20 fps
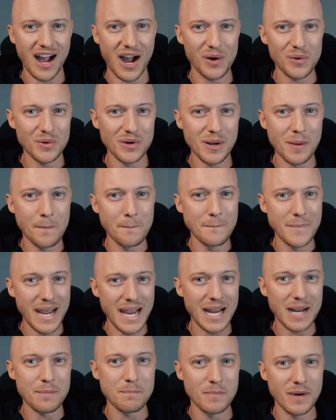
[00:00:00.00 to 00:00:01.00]
I want to
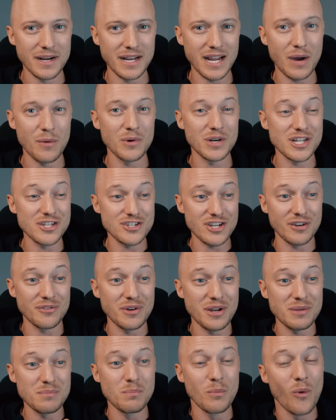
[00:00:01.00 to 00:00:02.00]
make money. I want to
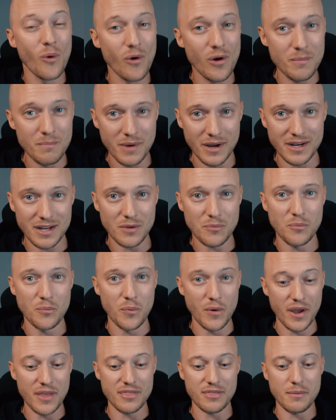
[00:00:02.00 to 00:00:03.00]
generate more money
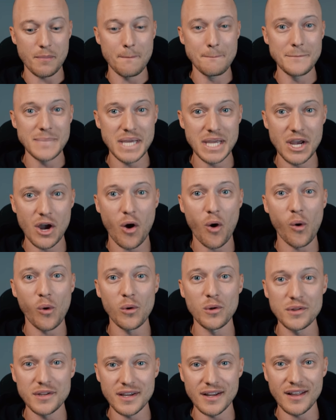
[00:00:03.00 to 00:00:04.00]
with me
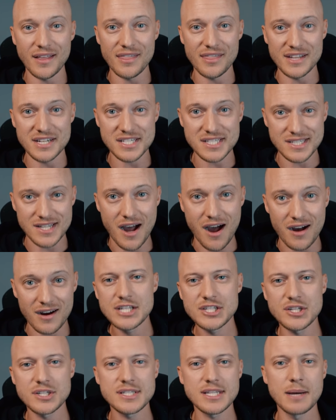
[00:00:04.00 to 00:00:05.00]
holding the stock.
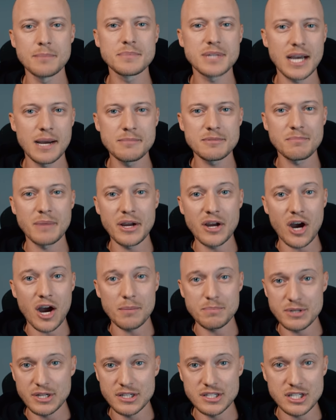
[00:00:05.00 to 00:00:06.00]
So sometimes my
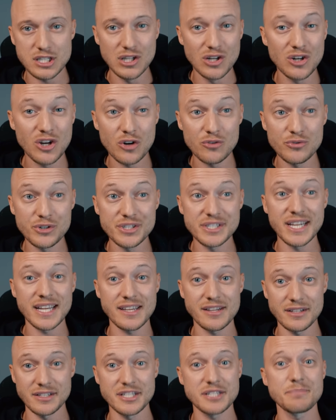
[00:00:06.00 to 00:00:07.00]
options look
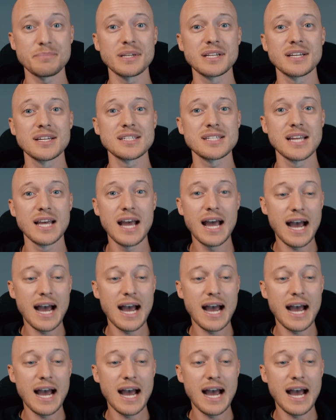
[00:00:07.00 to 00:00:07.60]
ridiculous because